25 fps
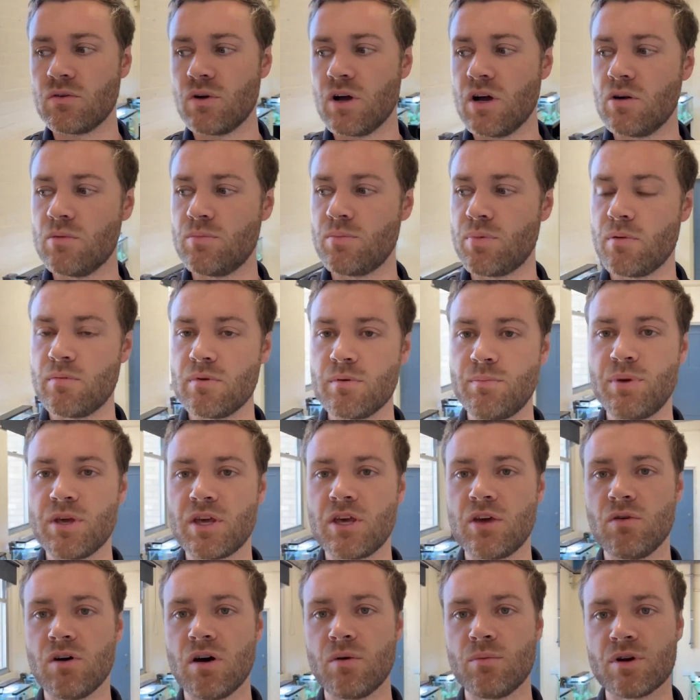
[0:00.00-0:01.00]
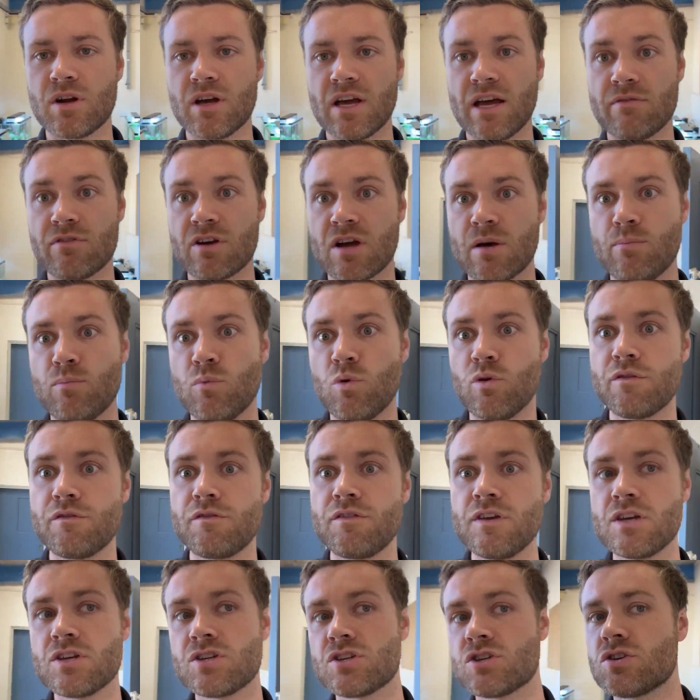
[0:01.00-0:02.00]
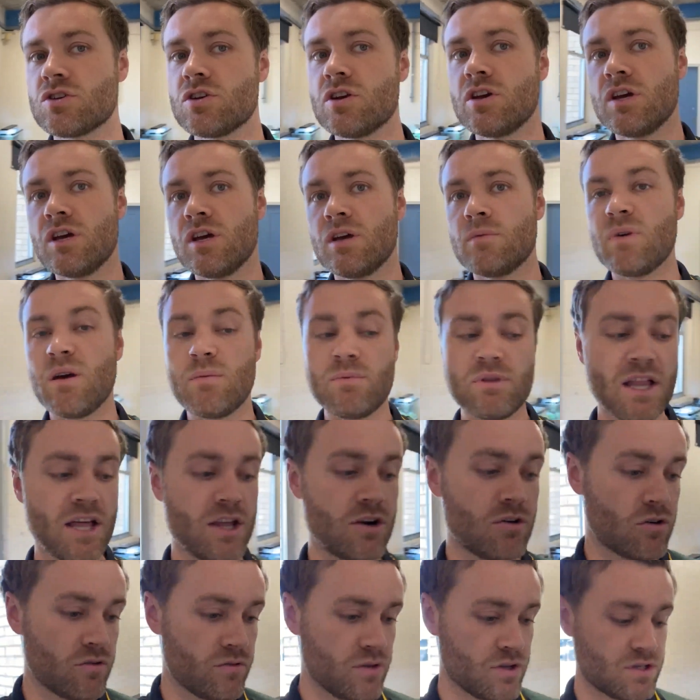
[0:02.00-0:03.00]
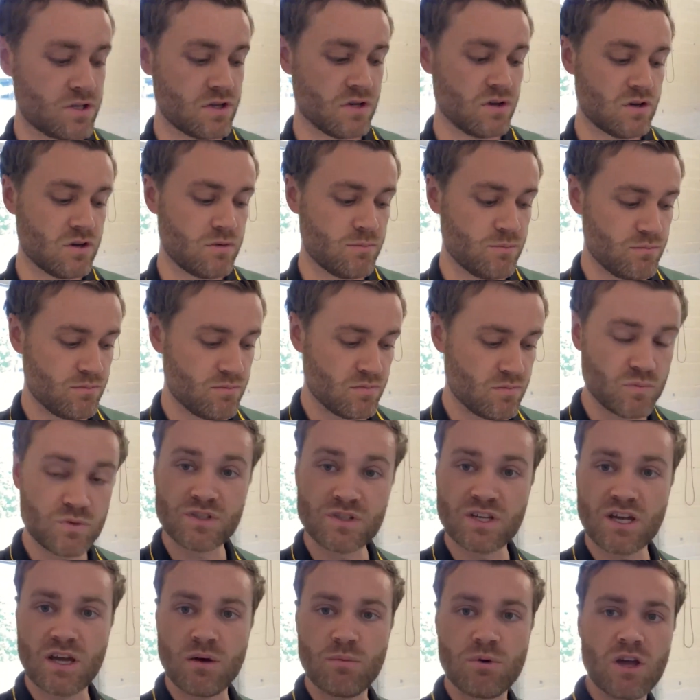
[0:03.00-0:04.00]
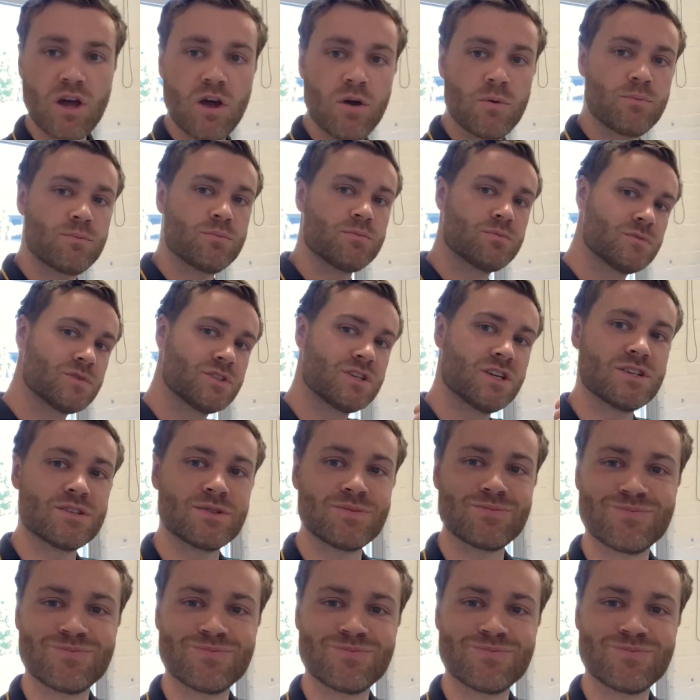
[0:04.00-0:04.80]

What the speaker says: I'll probably pick you up when I have a couple more fish, maybe later on in the term. We'll see how we go. Cheers.